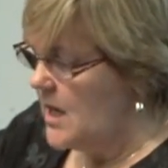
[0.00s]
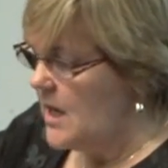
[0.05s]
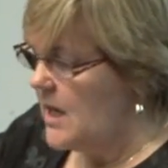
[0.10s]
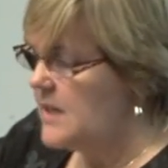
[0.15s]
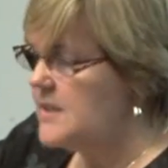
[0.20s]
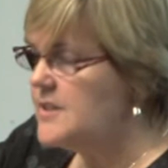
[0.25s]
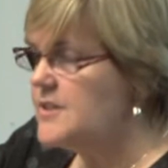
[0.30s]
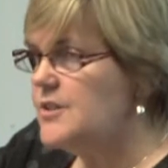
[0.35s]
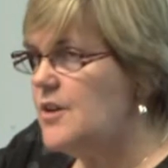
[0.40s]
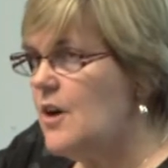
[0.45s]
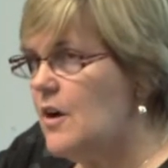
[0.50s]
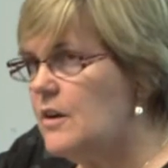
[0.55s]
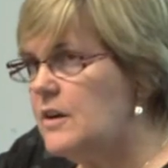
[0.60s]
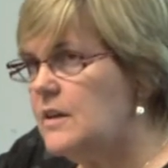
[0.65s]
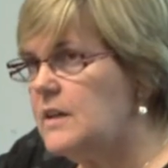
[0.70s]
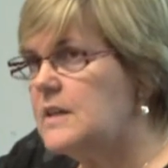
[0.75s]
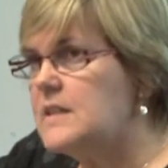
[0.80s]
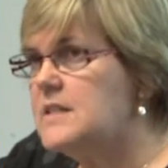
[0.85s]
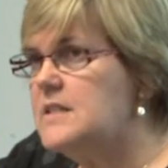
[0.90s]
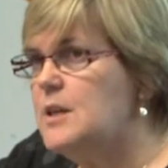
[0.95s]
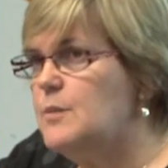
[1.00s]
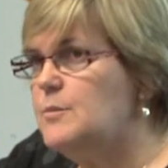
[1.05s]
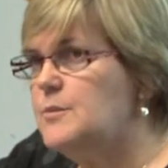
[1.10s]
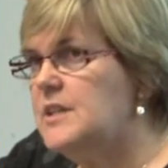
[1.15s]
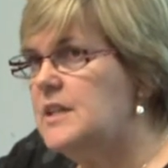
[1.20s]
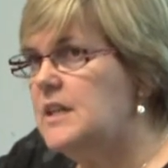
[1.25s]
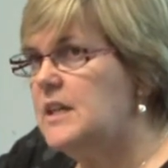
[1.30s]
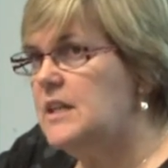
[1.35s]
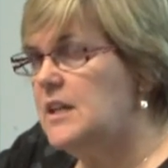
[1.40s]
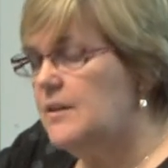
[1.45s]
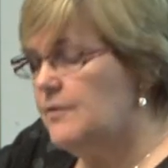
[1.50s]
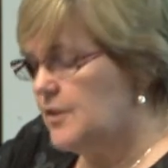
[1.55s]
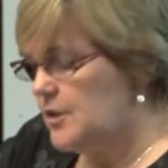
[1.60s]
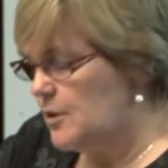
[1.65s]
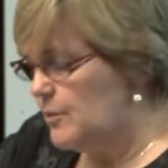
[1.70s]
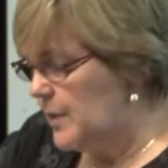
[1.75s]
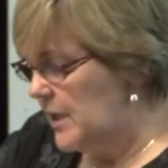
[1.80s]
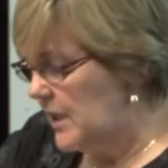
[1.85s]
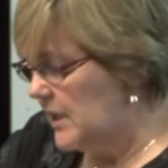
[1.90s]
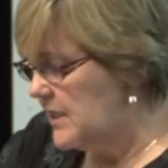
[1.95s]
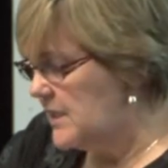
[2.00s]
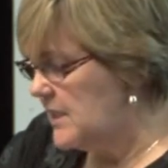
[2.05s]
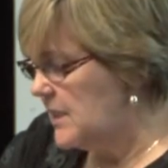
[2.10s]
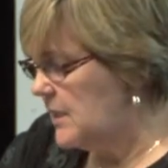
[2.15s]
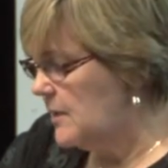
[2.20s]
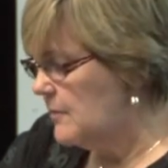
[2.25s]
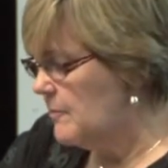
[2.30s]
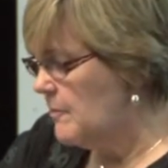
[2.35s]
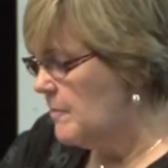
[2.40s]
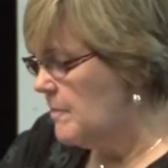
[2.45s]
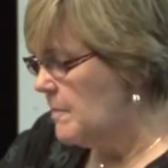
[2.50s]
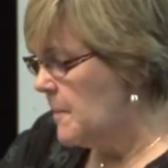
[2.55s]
It's not accepting inevitability.